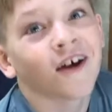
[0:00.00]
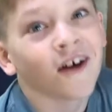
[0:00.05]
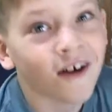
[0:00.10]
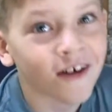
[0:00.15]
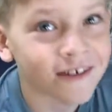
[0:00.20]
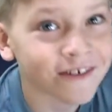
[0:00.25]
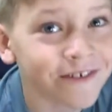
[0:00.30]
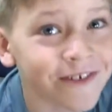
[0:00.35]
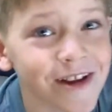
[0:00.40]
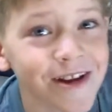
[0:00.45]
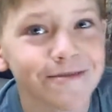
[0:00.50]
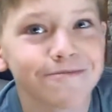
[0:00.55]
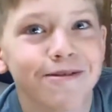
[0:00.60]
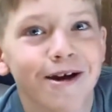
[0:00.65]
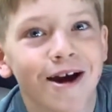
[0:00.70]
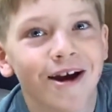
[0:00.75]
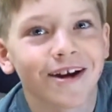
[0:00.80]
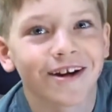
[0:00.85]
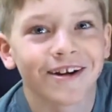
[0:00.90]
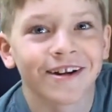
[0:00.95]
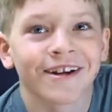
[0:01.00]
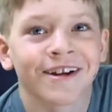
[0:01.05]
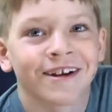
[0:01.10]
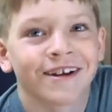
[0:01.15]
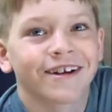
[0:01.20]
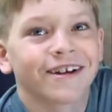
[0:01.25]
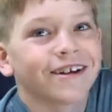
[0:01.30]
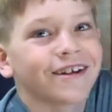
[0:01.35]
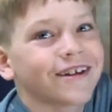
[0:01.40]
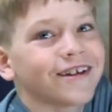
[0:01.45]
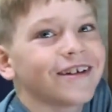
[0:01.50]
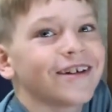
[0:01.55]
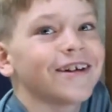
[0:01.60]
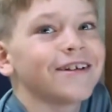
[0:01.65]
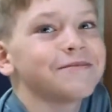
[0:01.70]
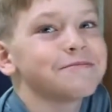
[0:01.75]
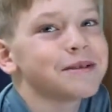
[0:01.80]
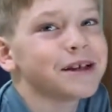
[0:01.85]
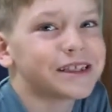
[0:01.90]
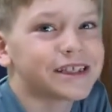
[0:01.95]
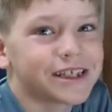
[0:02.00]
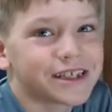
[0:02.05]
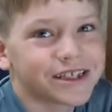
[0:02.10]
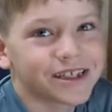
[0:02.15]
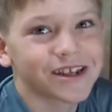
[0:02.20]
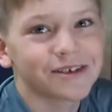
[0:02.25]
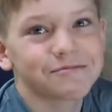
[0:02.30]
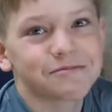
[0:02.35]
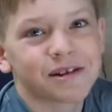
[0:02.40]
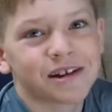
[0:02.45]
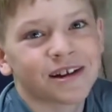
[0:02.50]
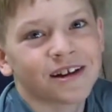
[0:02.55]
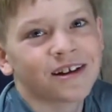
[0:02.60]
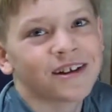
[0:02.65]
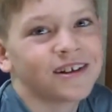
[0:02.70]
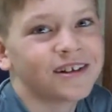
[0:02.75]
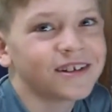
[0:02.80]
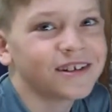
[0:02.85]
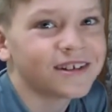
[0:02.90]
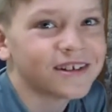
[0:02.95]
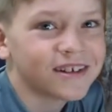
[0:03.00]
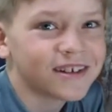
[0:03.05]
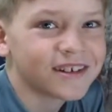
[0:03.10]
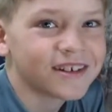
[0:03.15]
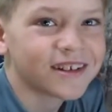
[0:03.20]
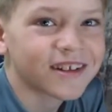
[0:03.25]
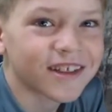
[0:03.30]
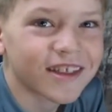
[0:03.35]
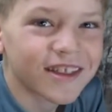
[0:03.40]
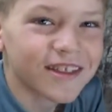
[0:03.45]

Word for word: RV park. Where? Mississippi. What city?